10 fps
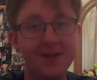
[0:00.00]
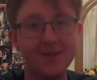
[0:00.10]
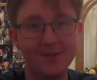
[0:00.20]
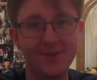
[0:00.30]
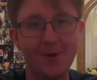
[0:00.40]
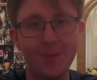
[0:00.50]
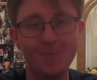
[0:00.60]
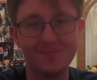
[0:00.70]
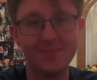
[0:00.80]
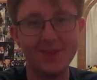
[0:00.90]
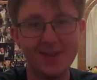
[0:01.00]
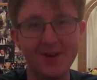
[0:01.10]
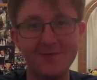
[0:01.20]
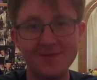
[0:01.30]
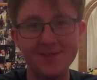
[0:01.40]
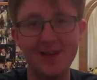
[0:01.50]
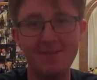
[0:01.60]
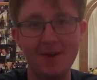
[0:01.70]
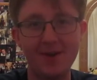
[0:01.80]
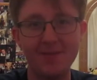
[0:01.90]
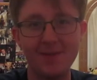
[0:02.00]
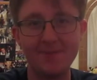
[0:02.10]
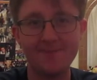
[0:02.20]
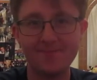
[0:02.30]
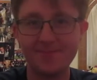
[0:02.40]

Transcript: So, you know, it was a lot better to me.